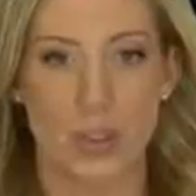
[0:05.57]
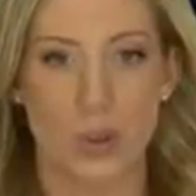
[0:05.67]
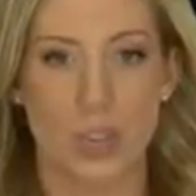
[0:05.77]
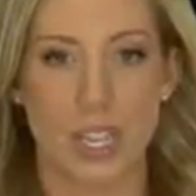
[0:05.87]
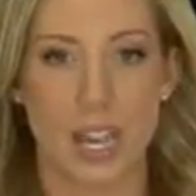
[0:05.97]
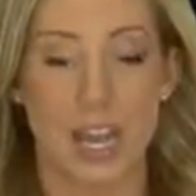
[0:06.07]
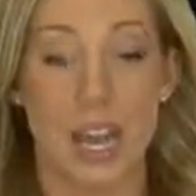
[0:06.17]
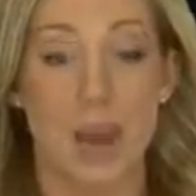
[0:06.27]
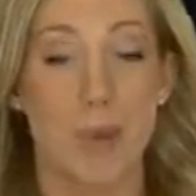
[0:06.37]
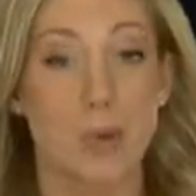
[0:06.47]
Thursday,
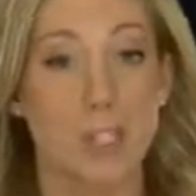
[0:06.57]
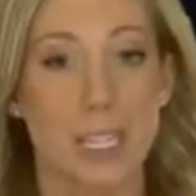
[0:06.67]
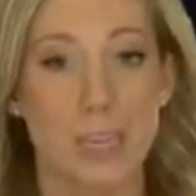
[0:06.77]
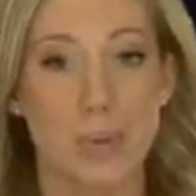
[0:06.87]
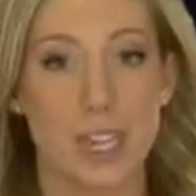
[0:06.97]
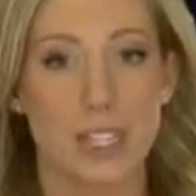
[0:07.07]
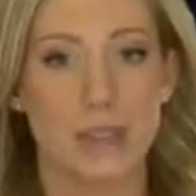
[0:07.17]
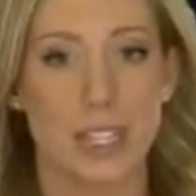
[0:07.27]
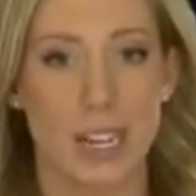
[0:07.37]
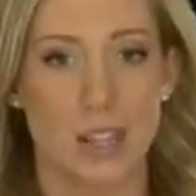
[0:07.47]
posting an EPS
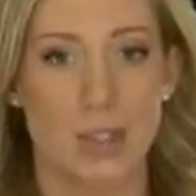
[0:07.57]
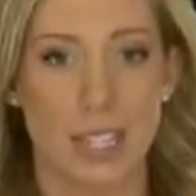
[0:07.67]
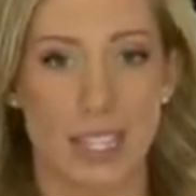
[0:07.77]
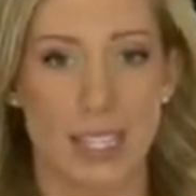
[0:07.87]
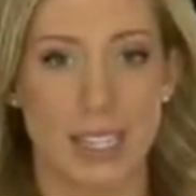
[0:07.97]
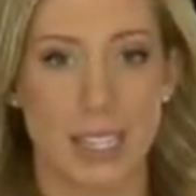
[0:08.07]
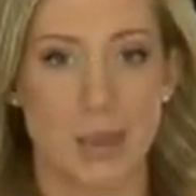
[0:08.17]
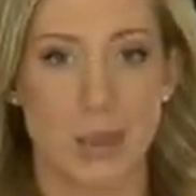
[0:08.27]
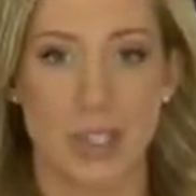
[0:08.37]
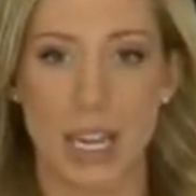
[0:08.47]
of
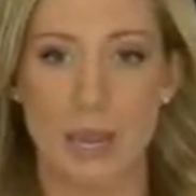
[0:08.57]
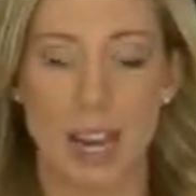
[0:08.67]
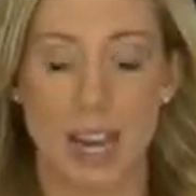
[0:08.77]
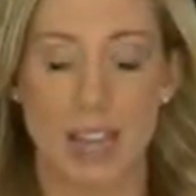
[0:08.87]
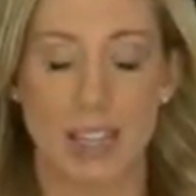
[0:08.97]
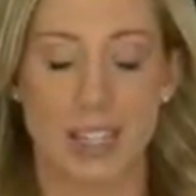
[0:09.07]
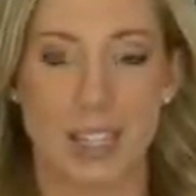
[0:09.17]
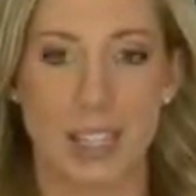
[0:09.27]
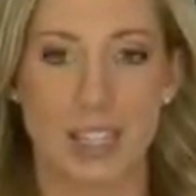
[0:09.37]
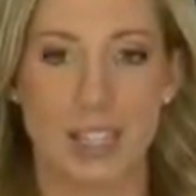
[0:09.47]
$1.16, which came in ahead of the
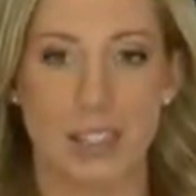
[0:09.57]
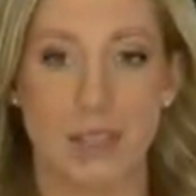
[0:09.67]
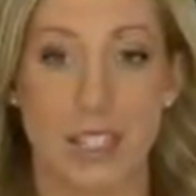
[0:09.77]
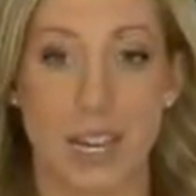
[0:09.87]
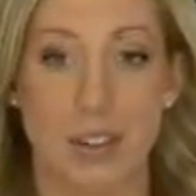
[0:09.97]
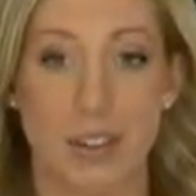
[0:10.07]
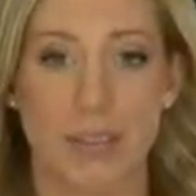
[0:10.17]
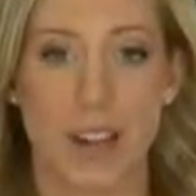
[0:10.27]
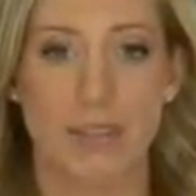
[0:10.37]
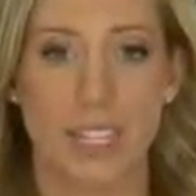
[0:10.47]
consensus of
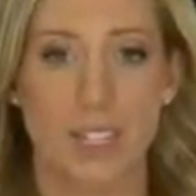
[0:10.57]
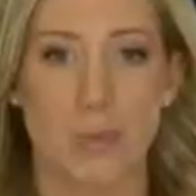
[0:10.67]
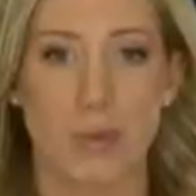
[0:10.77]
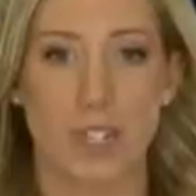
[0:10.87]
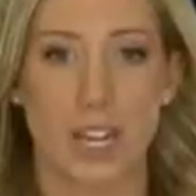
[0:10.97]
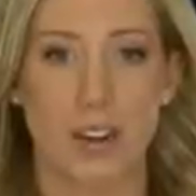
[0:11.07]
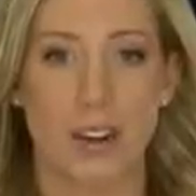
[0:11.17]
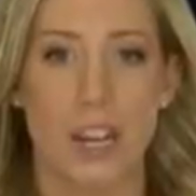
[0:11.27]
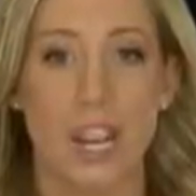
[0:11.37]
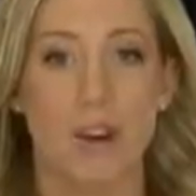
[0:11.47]
$1.05 per
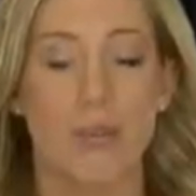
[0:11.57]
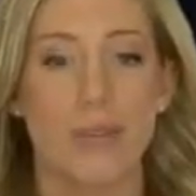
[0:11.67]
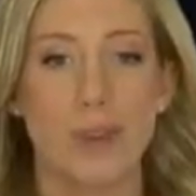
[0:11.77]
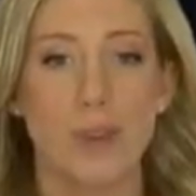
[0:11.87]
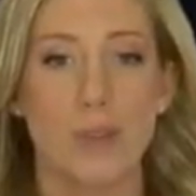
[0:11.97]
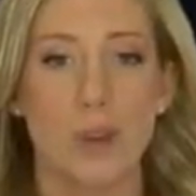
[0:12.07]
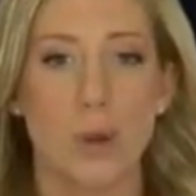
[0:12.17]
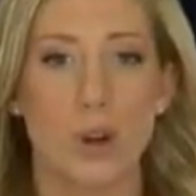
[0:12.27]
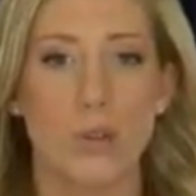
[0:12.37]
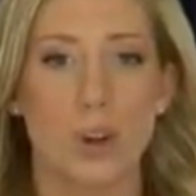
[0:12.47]
share. Revenues for the
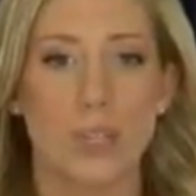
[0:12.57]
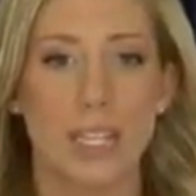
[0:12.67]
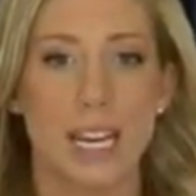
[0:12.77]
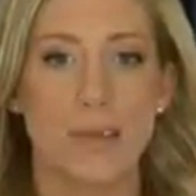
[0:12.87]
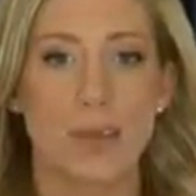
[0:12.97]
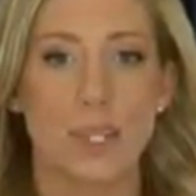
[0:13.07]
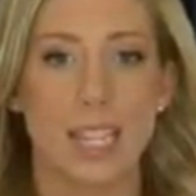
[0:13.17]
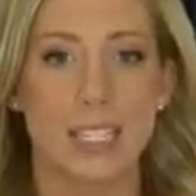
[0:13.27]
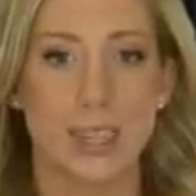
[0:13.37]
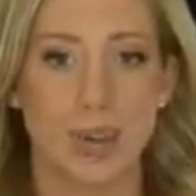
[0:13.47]
quarter rose
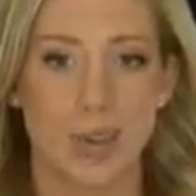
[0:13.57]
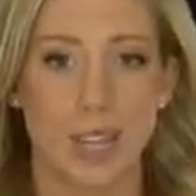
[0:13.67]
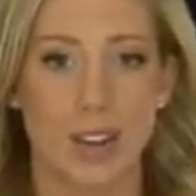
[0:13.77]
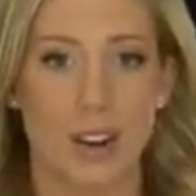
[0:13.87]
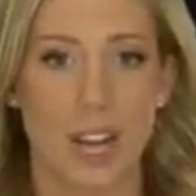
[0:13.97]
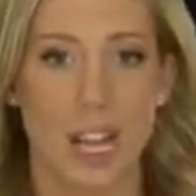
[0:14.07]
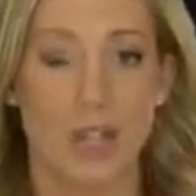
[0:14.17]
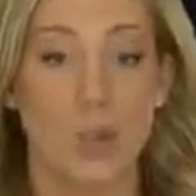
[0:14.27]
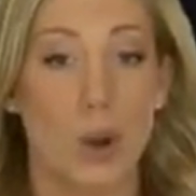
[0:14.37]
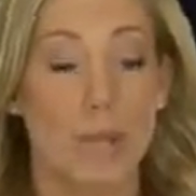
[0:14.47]
10% year over year
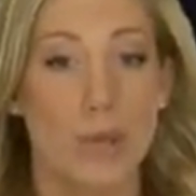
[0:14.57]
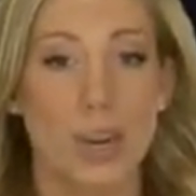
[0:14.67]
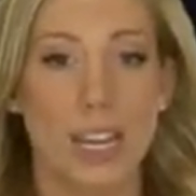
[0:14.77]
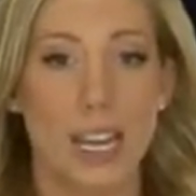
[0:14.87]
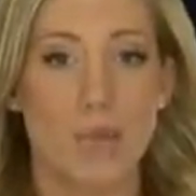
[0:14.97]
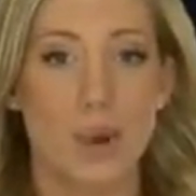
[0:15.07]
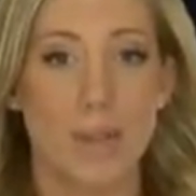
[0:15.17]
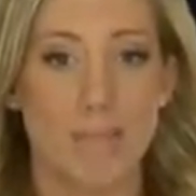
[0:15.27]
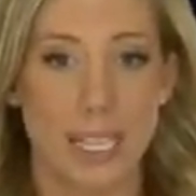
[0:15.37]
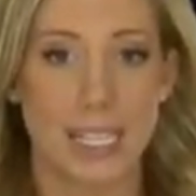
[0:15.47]
to
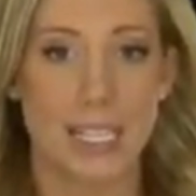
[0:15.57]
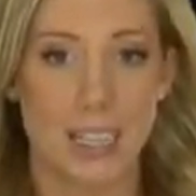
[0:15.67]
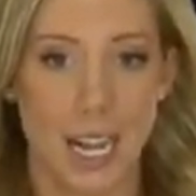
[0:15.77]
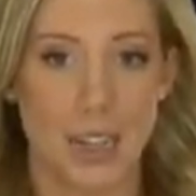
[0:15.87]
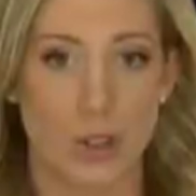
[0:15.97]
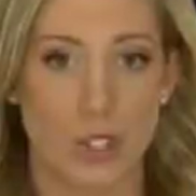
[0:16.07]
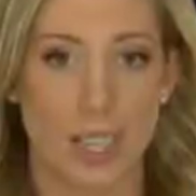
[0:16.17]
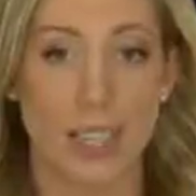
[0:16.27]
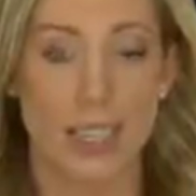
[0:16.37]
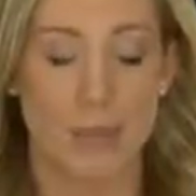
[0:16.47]
$1.81 billion,
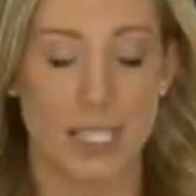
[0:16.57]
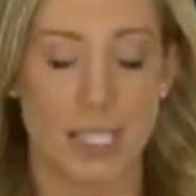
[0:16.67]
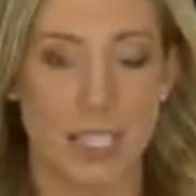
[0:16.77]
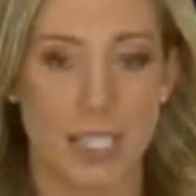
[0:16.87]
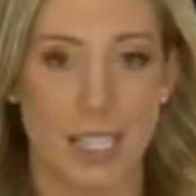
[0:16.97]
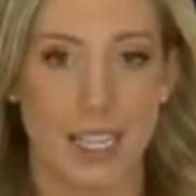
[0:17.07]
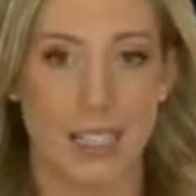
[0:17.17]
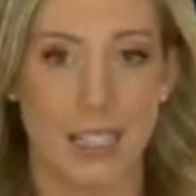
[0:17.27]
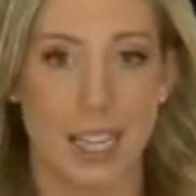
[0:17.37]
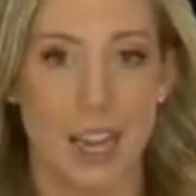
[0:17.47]
slightly missing
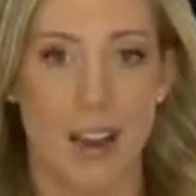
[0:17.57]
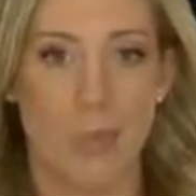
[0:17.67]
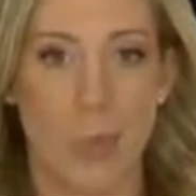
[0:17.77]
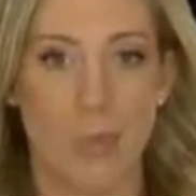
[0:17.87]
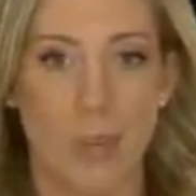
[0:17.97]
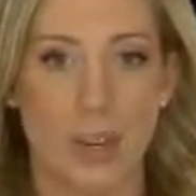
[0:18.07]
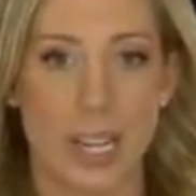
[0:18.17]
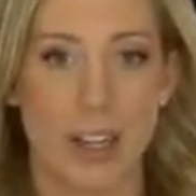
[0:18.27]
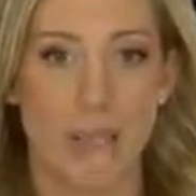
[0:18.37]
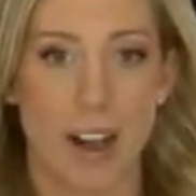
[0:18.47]
consensus of
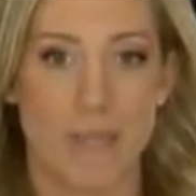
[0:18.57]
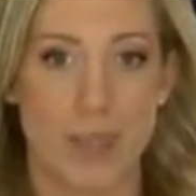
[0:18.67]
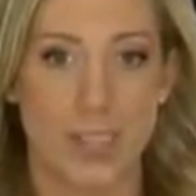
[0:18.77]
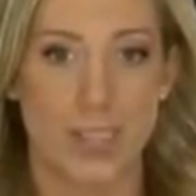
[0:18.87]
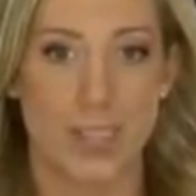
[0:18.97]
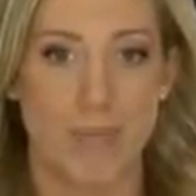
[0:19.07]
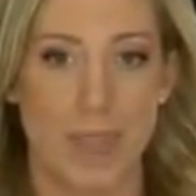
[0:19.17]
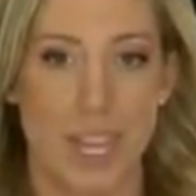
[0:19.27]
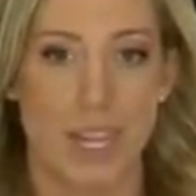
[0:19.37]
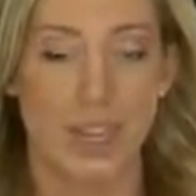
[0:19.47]
$1.85 billion.
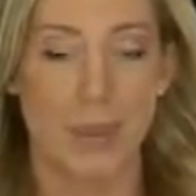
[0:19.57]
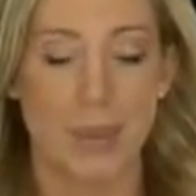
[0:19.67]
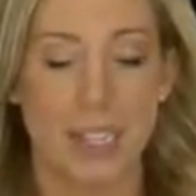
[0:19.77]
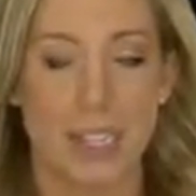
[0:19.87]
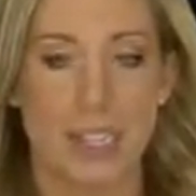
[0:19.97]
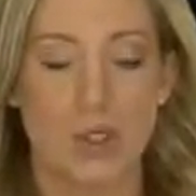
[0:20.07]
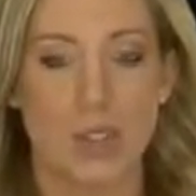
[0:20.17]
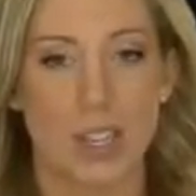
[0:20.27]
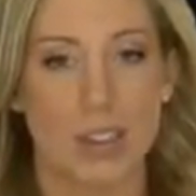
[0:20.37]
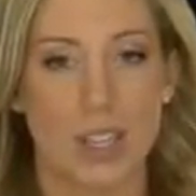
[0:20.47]
The company sees
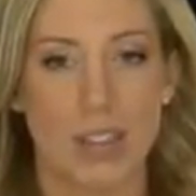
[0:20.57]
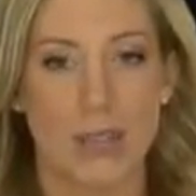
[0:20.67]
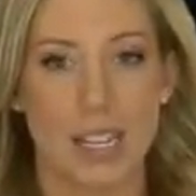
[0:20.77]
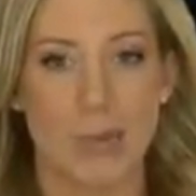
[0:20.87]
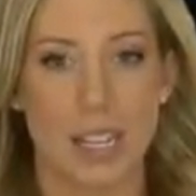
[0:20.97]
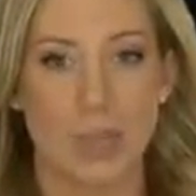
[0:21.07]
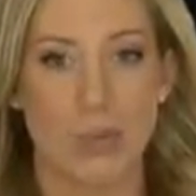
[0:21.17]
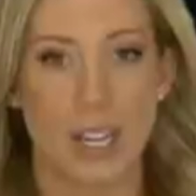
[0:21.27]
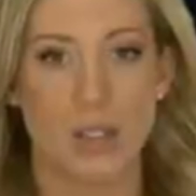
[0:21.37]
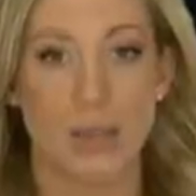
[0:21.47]
2011 EPS
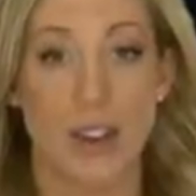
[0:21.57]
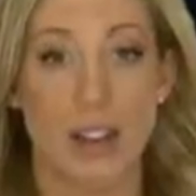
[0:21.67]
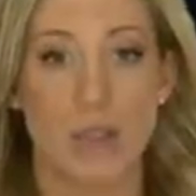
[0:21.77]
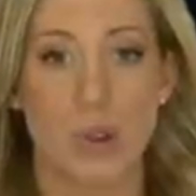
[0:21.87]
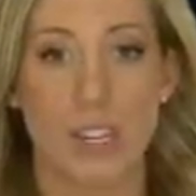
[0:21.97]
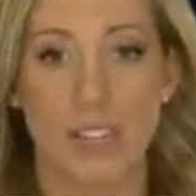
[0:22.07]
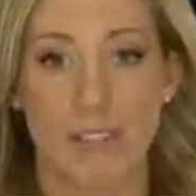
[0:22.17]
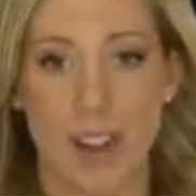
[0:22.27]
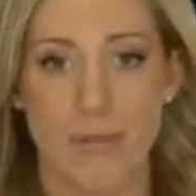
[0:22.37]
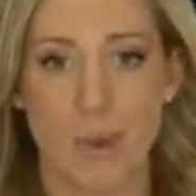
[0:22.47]
range of $5.30 to
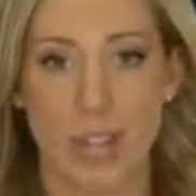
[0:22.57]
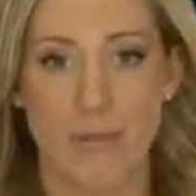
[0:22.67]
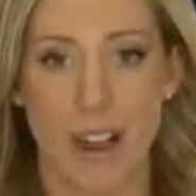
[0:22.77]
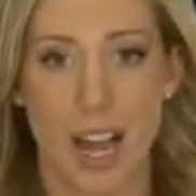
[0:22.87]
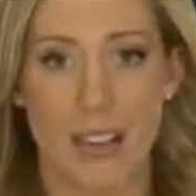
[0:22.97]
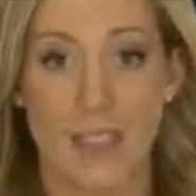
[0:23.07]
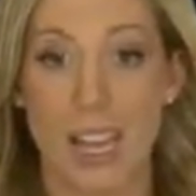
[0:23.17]
$5.45.